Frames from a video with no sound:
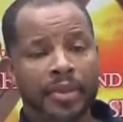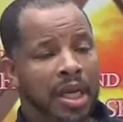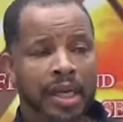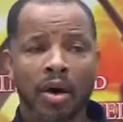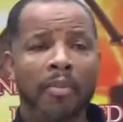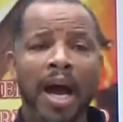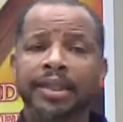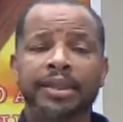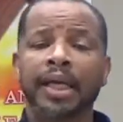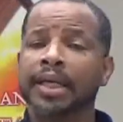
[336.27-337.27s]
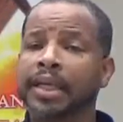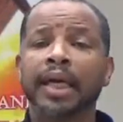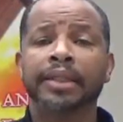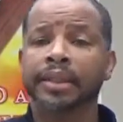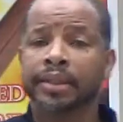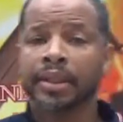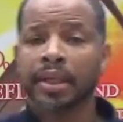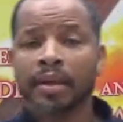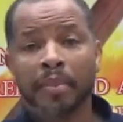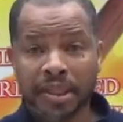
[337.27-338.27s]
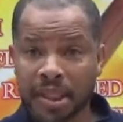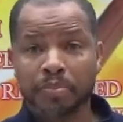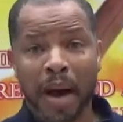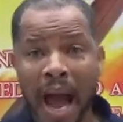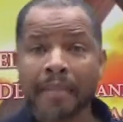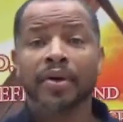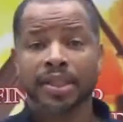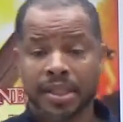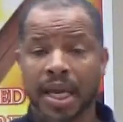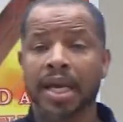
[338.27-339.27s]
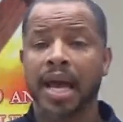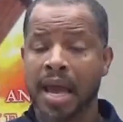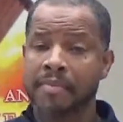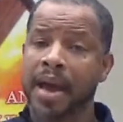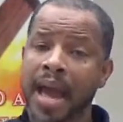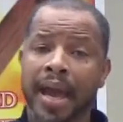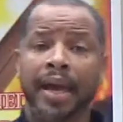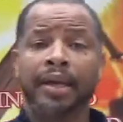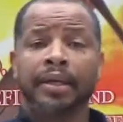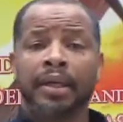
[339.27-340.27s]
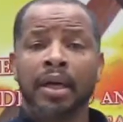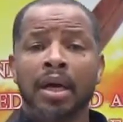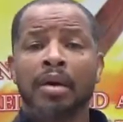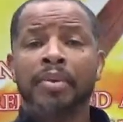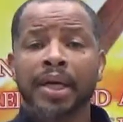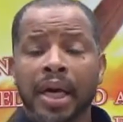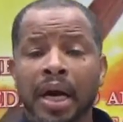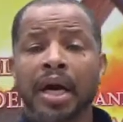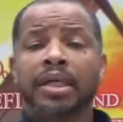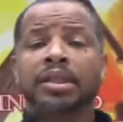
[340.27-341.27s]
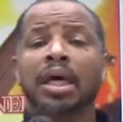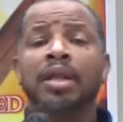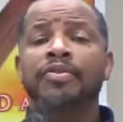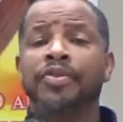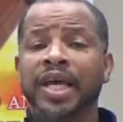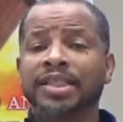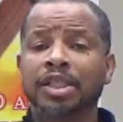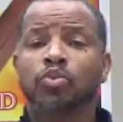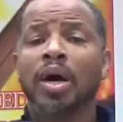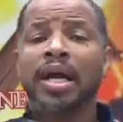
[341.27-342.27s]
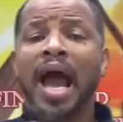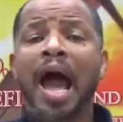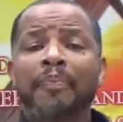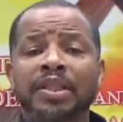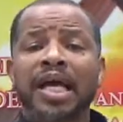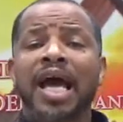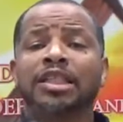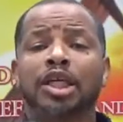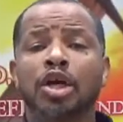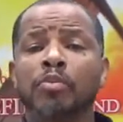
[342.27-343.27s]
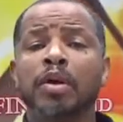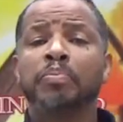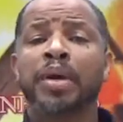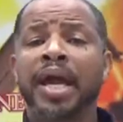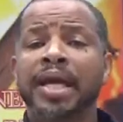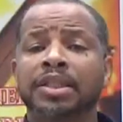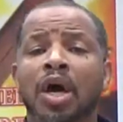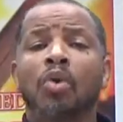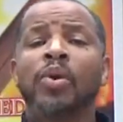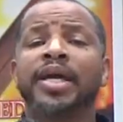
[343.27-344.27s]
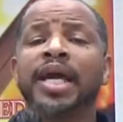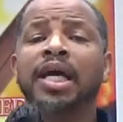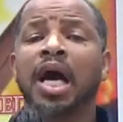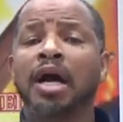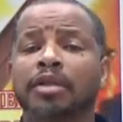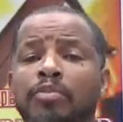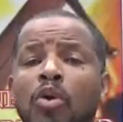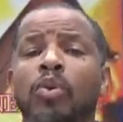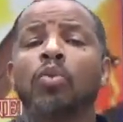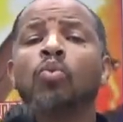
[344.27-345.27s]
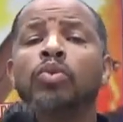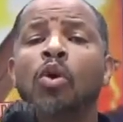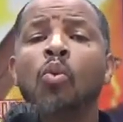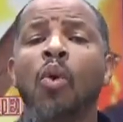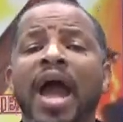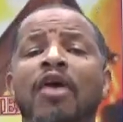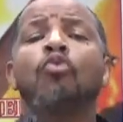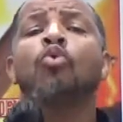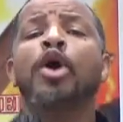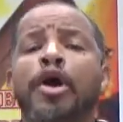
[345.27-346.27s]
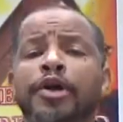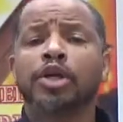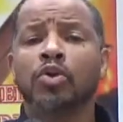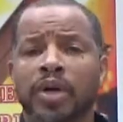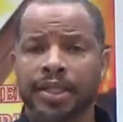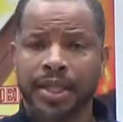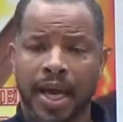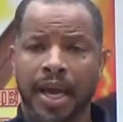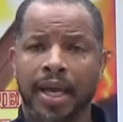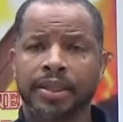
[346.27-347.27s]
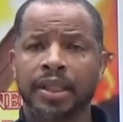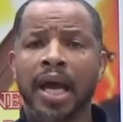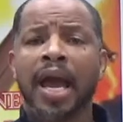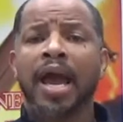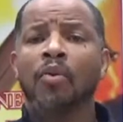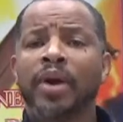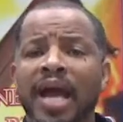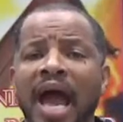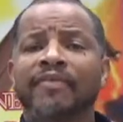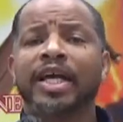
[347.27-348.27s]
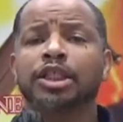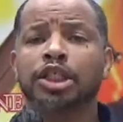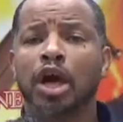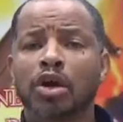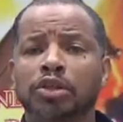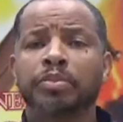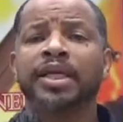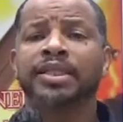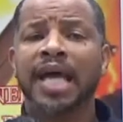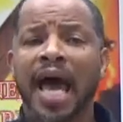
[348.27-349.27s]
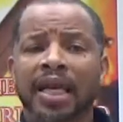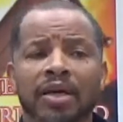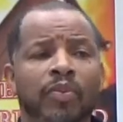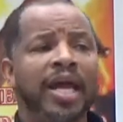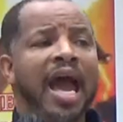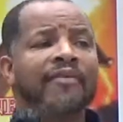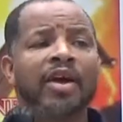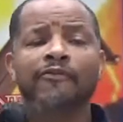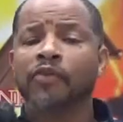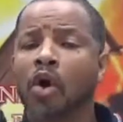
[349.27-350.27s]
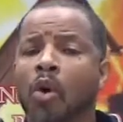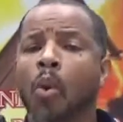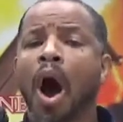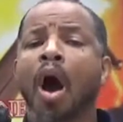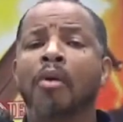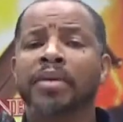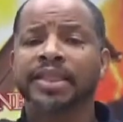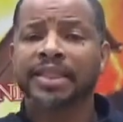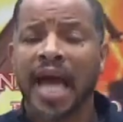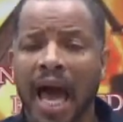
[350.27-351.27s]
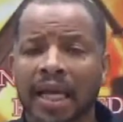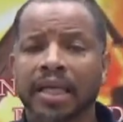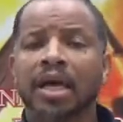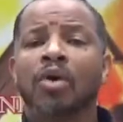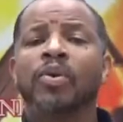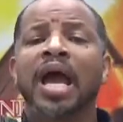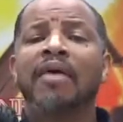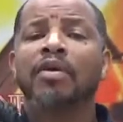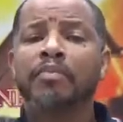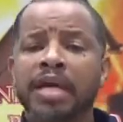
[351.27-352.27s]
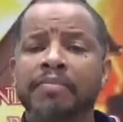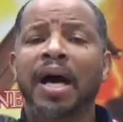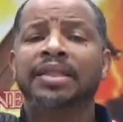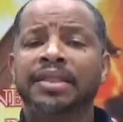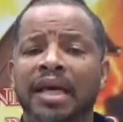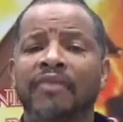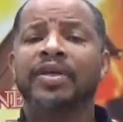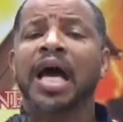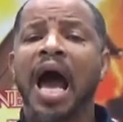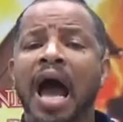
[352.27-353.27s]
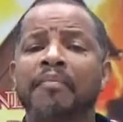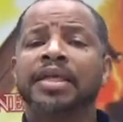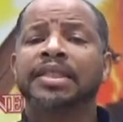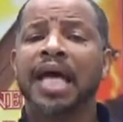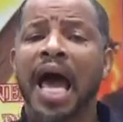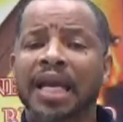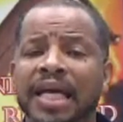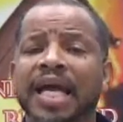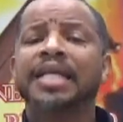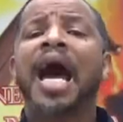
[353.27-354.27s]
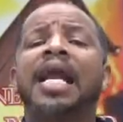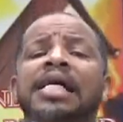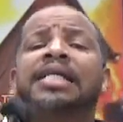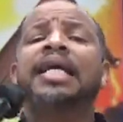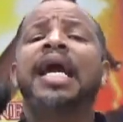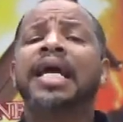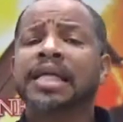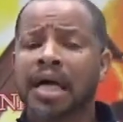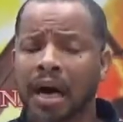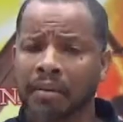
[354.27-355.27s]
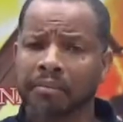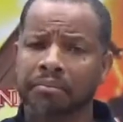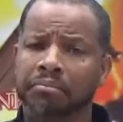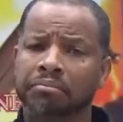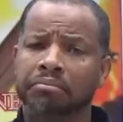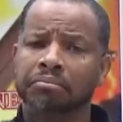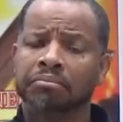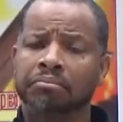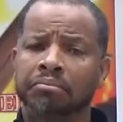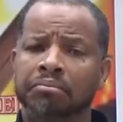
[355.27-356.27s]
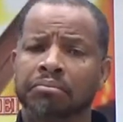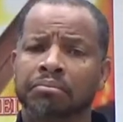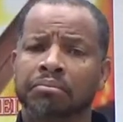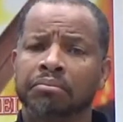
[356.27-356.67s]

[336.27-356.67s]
Ain't nobody saying nothing. Yes. But this Bible is saying amen. amen. because this is what happens as human beings. We get comfortable with the way we're doing things. That's and we have a church mentality. We have a four wall mentality. We have a me, myself, and I mentality and not a kingdom. Come on.